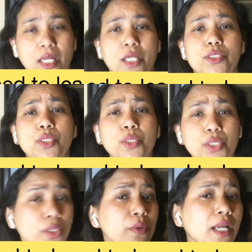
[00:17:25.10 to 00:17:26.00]
So
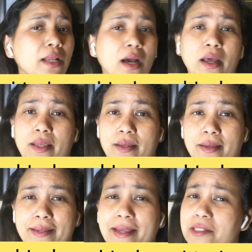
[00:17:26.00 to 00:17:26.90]
you and I
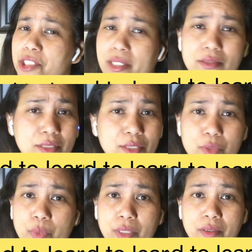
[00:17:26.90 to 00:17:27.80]
can change
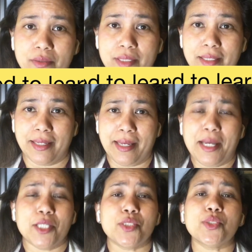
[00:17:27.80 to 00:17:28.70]
this world.
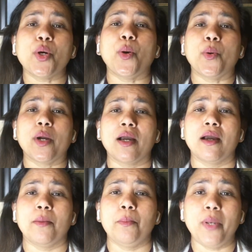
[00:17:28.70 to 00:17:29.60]
So
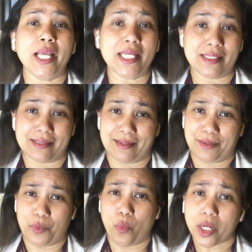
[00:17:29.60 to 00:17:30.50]
please
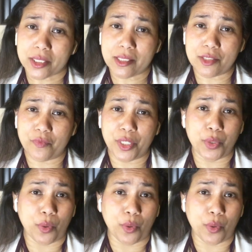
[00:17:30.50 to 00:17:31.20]
watch this video